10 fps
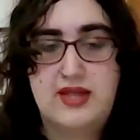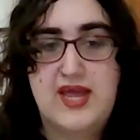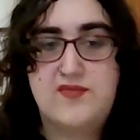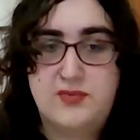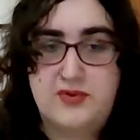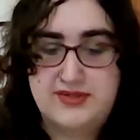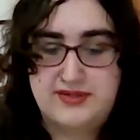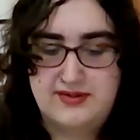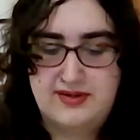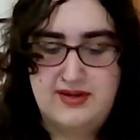
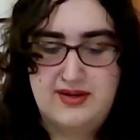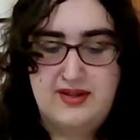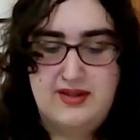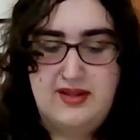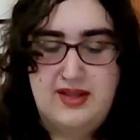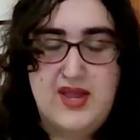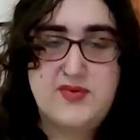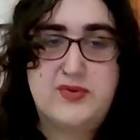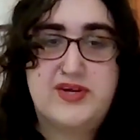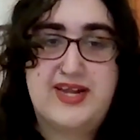
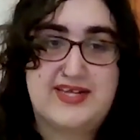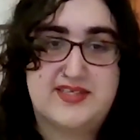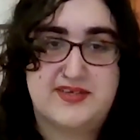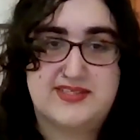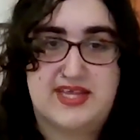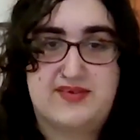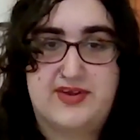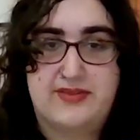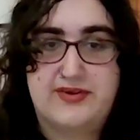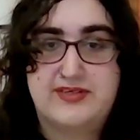Everyone has their set of
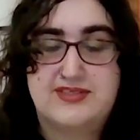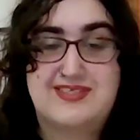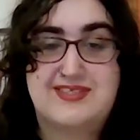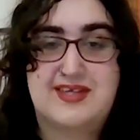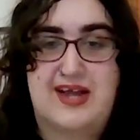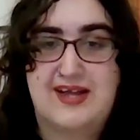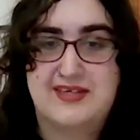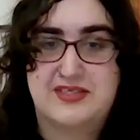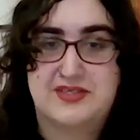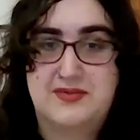others. I
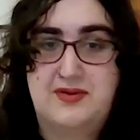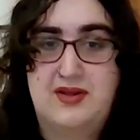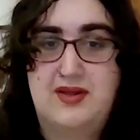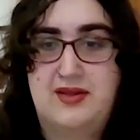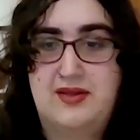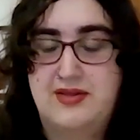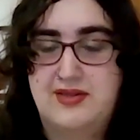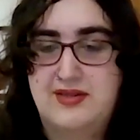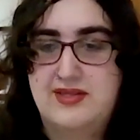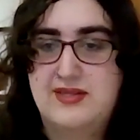do.
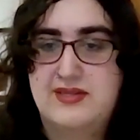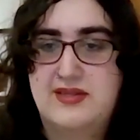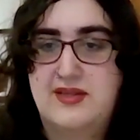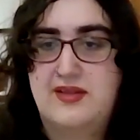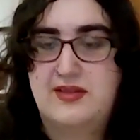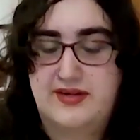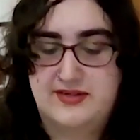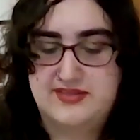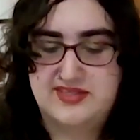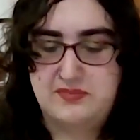There
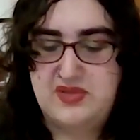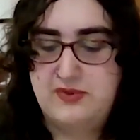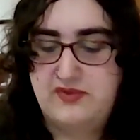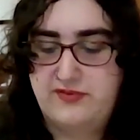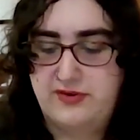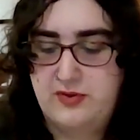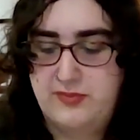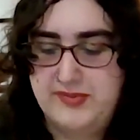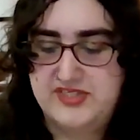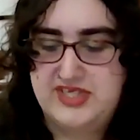are some people for whom
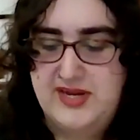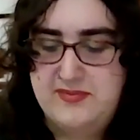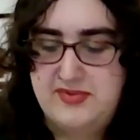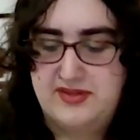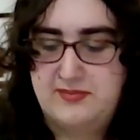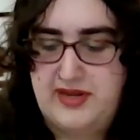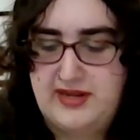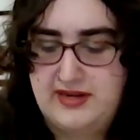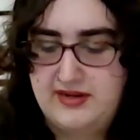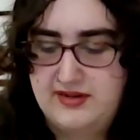I'm ashamed that
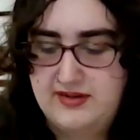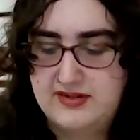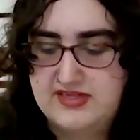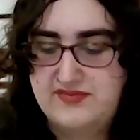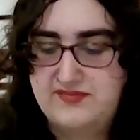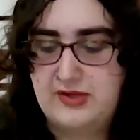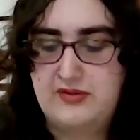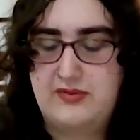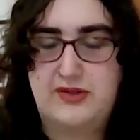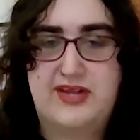my
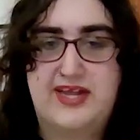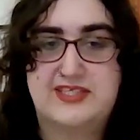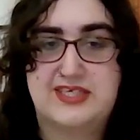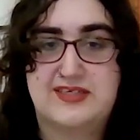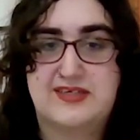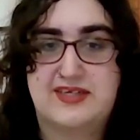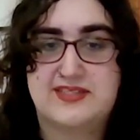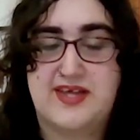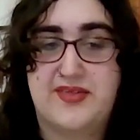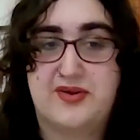default location
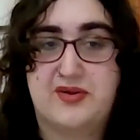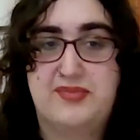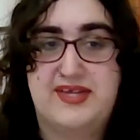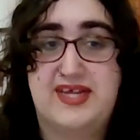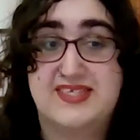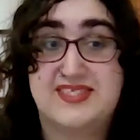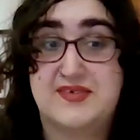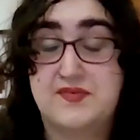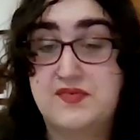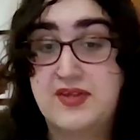is other because
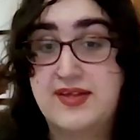of